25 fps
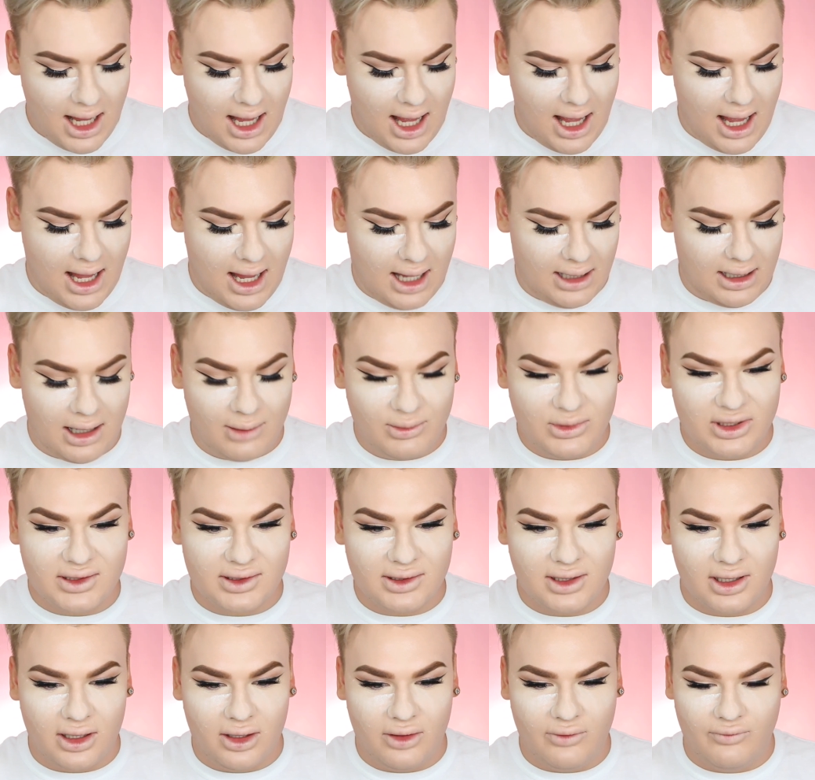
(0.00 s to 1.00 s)
And I'm
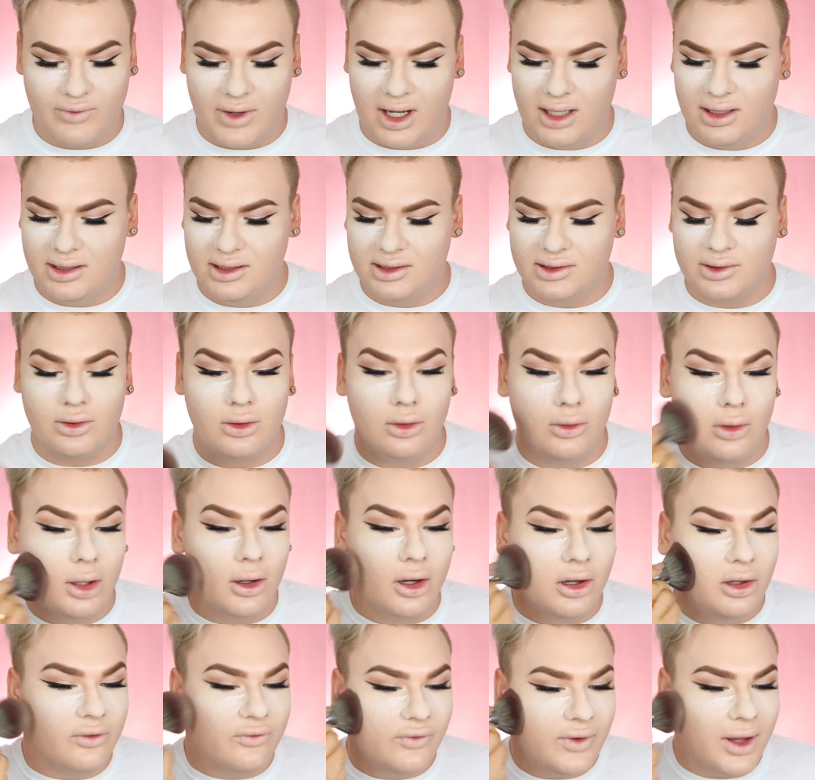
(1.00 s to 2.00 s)
just going to run this all
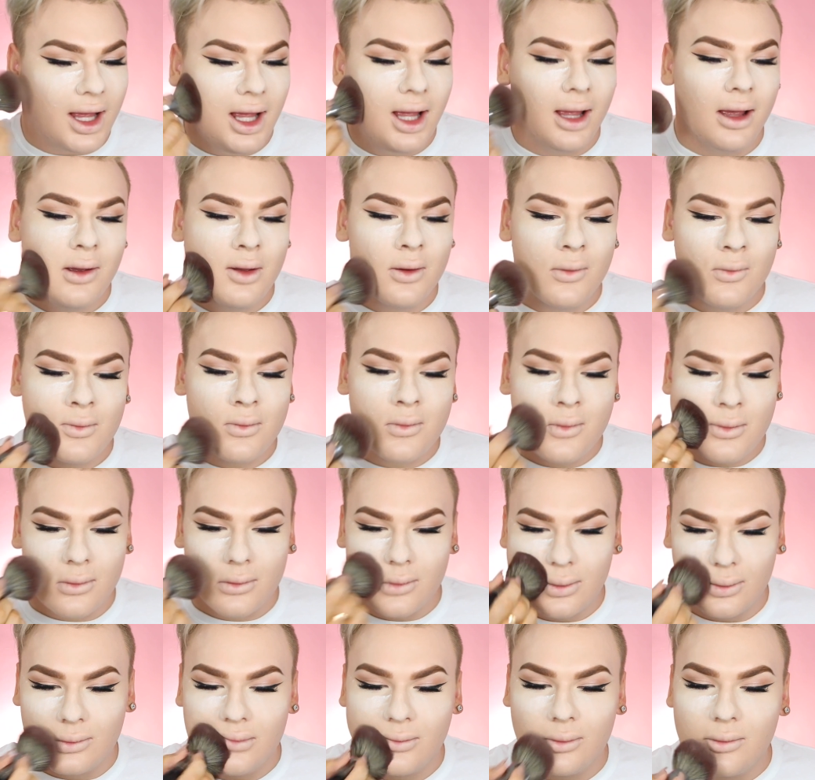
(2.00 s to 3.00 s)
over
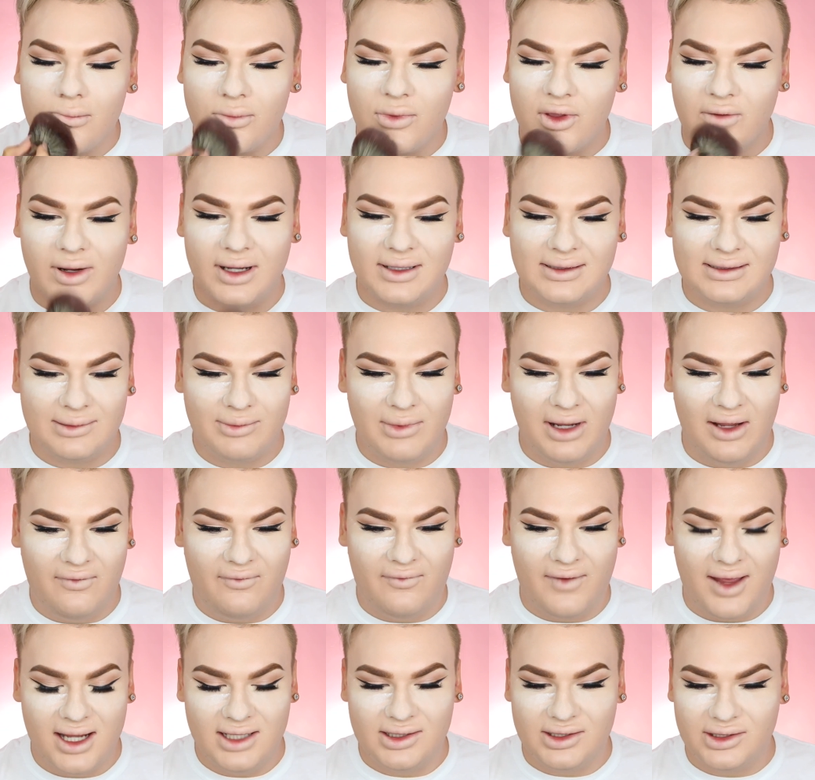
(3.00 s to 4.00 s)
the rest of my
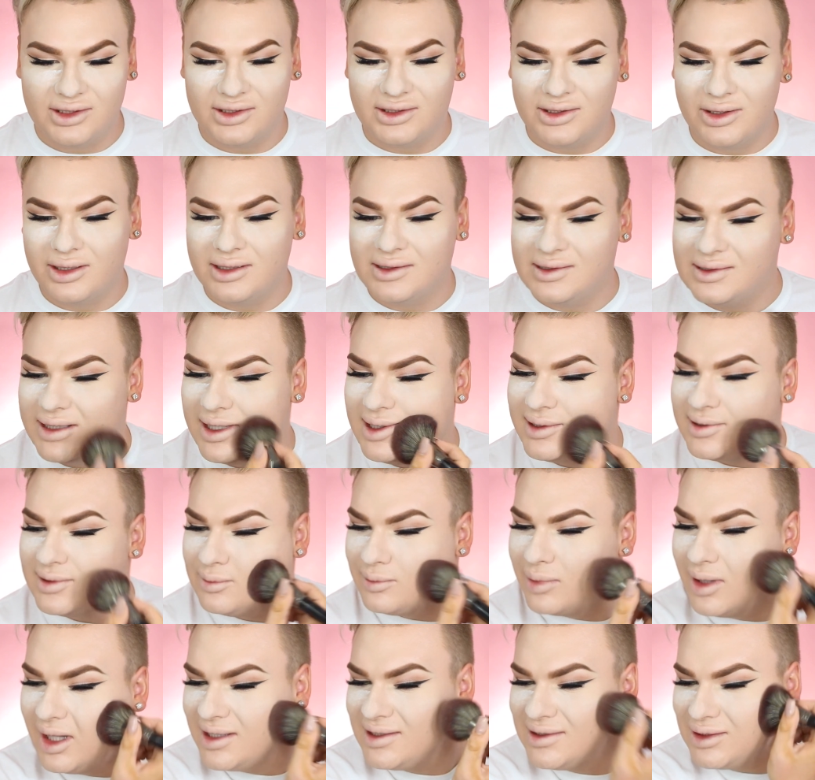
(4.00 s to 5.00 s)
face just so it stays in
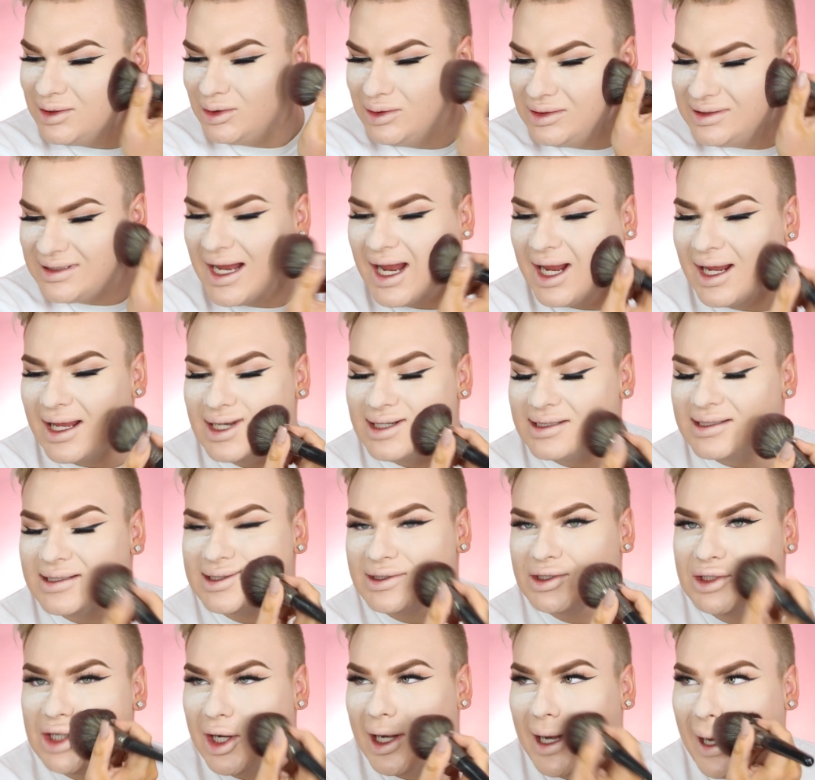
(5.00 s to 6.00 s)
place all day and
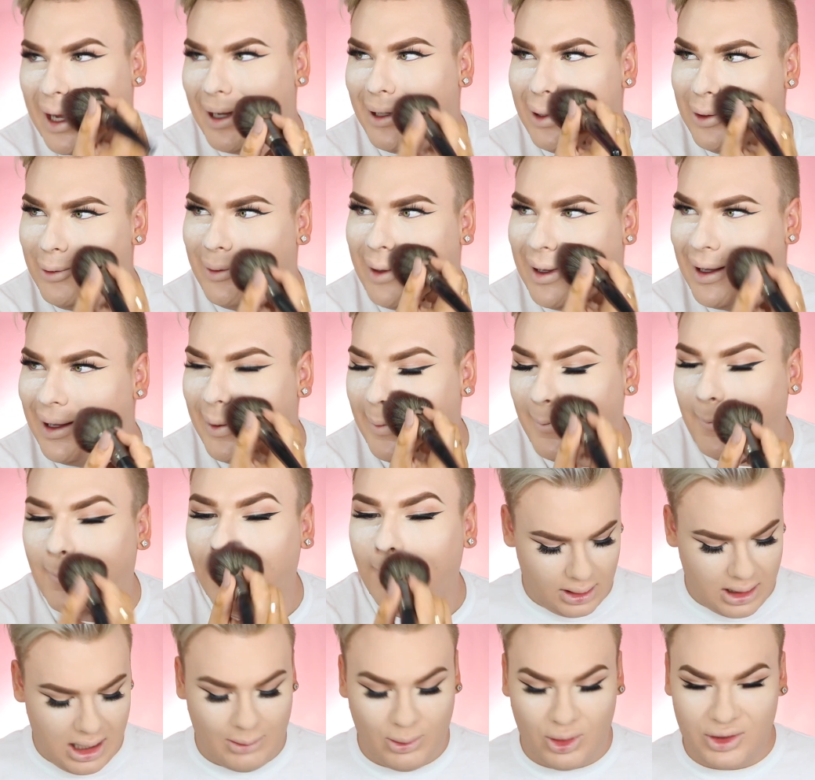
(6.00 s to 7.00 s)
doesn't go anywhere.
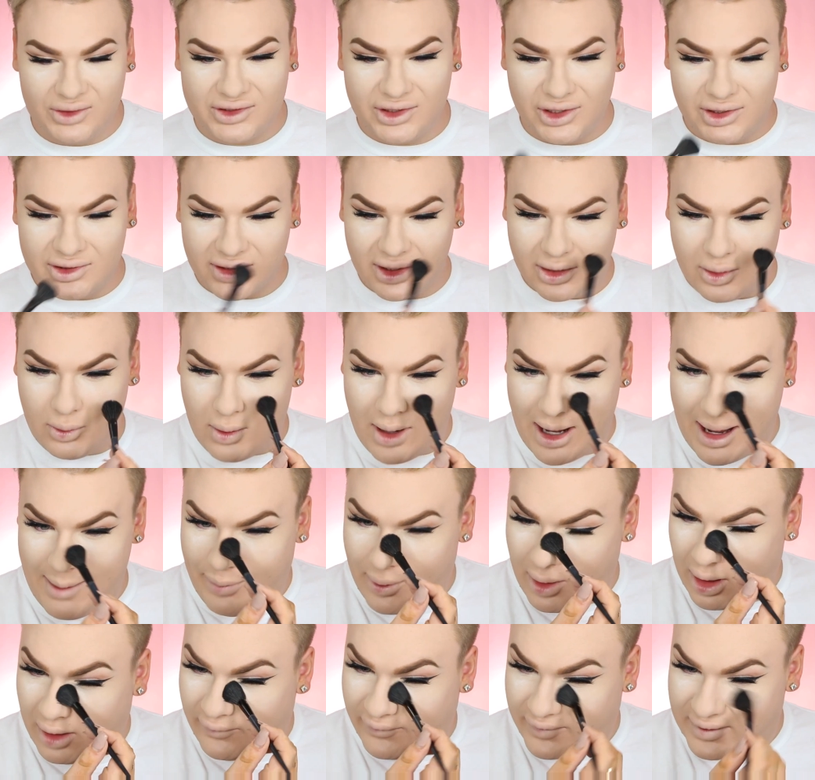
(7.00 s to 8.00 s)
Now I'm also just going to
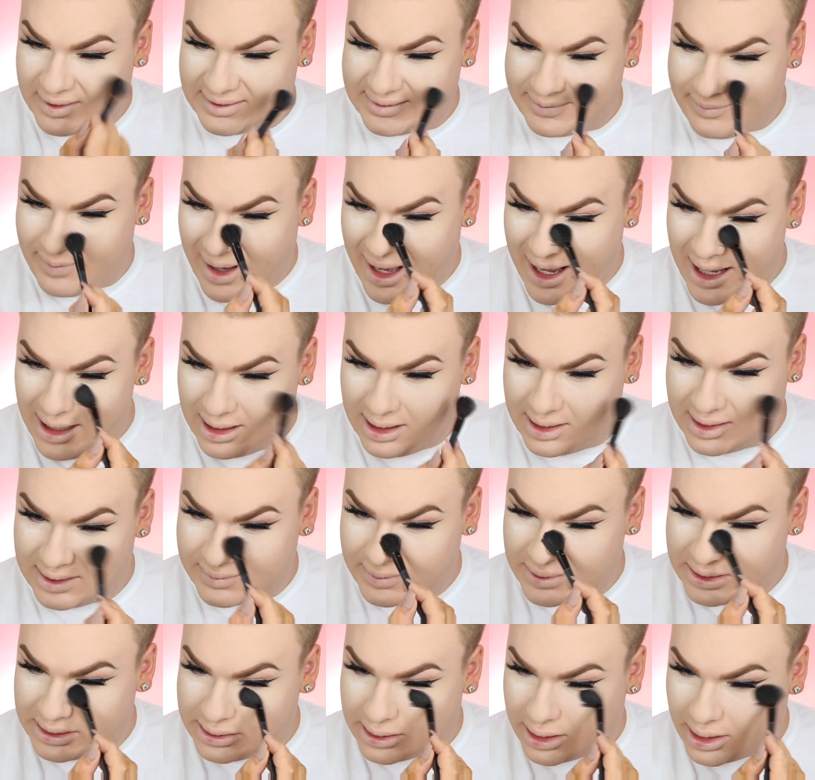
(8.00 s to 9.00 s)
wipe off this bake because
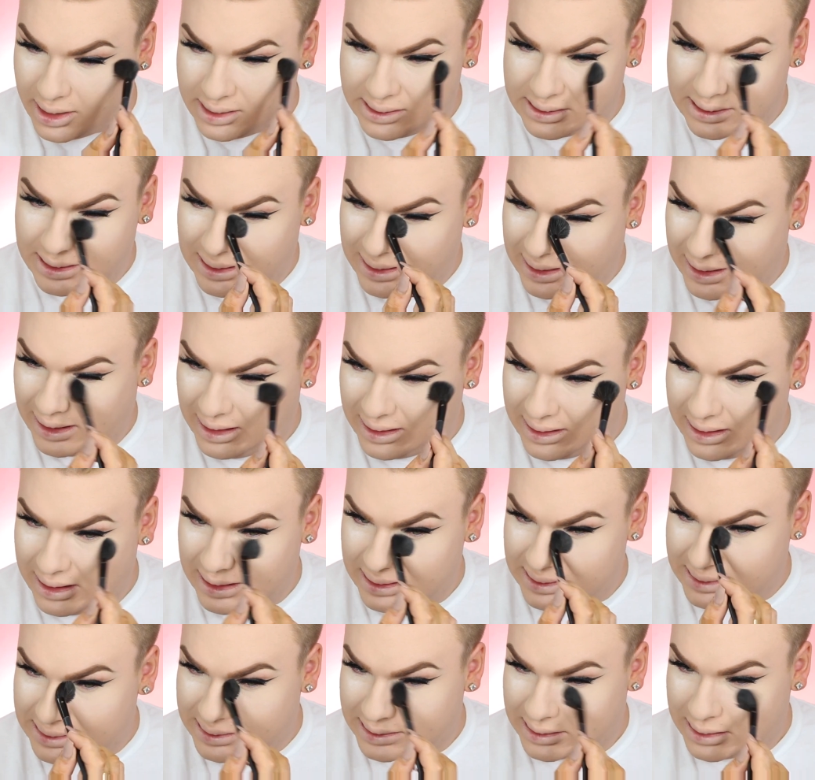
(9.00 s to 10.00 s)
we don't need
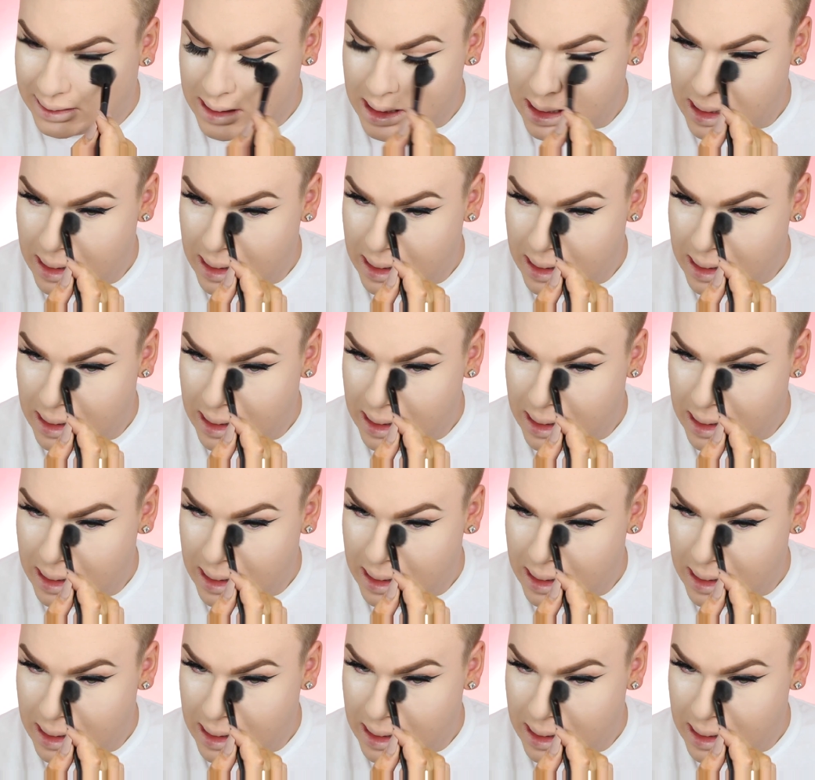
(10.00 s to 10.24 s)
it.